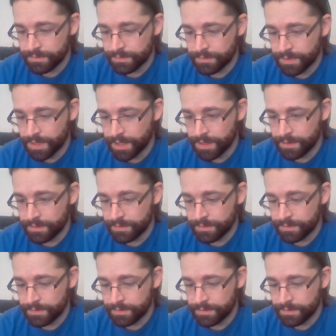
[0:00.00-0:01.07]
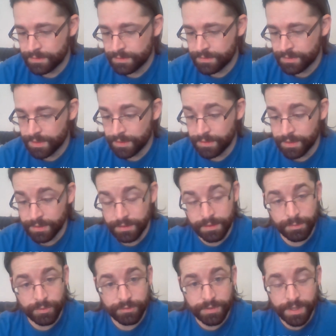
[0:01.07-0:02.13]
Okay, and look, he
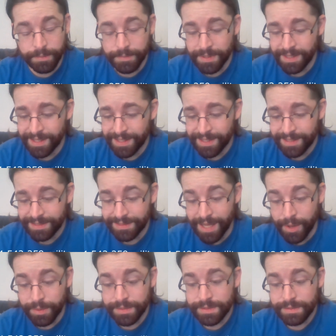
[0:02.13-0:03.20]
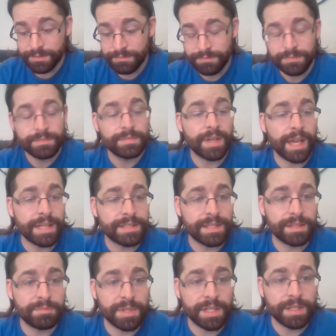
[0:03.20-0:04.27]
moved up. Now it's
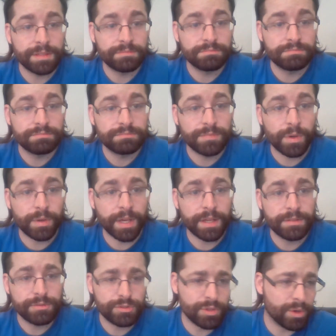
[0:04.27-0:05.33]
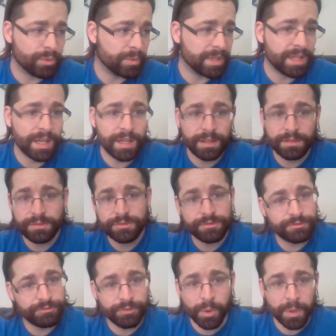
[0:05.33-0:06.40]
18 million. Okay, so we gained
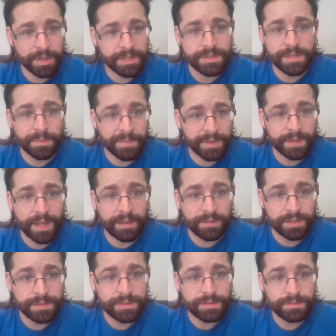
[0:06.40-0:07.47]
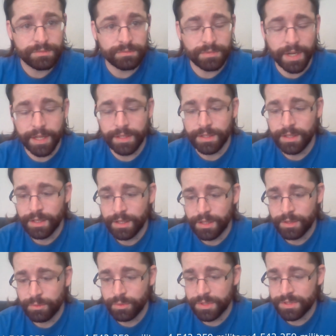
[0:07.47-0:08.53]
40 something levels, right?
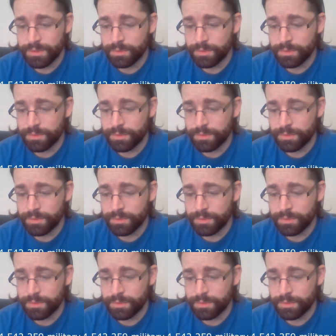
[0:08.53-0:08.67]
Which